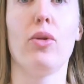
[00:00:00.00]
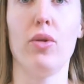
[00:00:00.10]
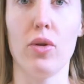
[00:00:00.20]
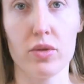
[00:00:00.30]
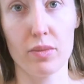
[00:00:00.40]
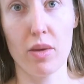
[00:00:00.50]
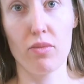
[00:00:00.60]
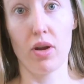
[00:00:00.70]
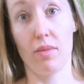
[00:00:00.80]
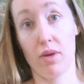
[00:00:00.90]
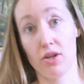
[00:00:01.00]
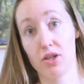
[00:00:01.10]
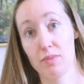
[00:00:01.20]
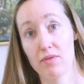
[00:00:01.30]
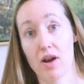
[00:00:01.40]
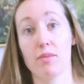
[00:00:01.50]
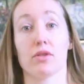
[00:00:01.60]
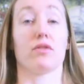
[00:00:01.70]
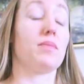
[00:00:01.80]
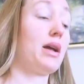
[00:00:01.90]
Who knows, my brain may just be fried. I'm gonna
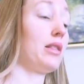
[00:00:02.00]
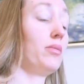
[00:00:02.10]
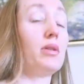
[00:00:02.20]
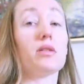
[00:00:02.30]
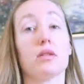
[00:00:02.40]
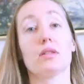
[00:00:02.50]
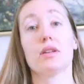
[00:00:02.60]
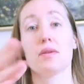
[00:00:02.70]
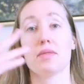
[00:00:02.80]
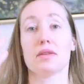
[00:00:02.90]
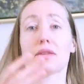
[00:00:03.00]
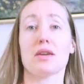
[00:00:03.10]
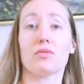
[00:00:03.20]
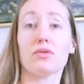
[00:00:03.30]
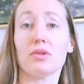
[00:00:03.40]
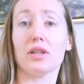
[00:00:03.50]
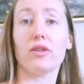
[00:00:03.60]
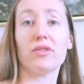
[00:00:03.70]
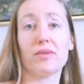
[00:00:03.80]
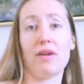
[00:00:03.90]
scoot back a little bit because this camera's really
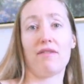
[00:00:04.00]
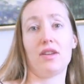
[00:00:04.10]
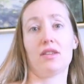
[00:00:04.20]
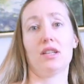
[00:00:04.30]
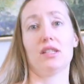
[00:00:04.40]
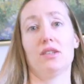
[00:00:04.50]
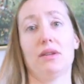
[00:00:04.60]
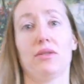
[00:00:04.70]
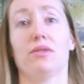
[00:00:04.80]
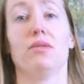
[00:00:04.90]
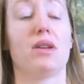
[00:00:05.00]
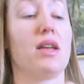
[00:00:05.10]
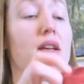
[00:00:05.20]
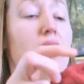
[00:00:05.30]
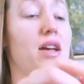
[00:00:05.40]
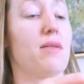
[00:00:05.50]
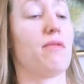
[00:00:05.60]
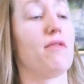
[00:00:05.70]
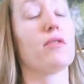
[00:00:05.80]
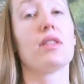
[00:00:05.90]
close to my face. Hello, how are you doing? I am
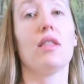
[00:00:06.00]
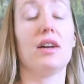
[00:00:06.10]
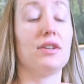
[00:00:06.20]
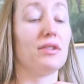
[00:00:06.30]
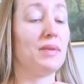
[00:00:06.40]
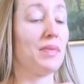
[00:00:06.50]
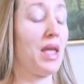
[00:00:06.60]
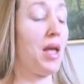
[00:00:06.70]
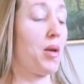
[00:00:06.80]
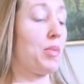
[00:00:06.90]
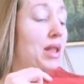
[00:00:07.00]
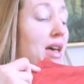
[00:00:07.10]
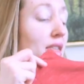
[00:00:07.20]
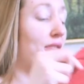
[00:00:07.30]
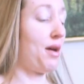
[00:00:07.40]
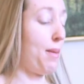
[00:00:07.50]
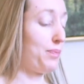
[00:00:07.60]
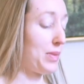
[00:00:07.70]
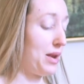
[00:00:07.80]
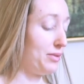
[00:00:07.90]
folding laundry, but I thought,
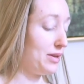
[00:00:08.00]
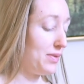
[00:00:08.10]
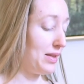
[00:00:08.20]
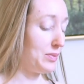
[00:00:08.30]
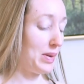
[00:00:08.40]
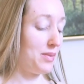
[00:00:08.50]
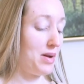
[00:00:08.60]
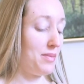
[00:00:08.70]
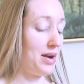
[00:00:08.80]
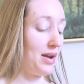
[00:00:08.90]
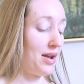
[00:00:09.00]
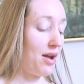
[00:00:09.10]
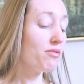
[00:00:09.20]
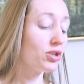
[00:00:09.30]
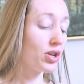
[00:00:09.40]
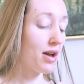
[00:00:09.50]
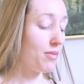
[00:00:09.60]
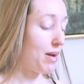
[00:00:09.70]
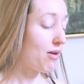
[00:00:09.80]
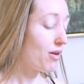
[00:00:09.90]
and it was something that's been on my mind, I would chat
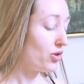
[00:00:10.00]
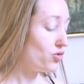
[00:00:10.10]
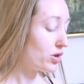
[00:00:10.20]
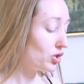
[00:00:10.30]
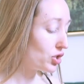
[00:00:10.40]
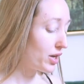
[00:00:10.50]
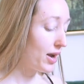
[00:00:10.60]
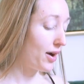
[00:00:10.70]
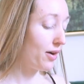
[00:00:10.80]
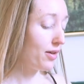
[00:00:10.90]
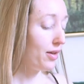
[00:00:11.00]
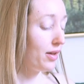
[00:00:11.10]
about, and you can share,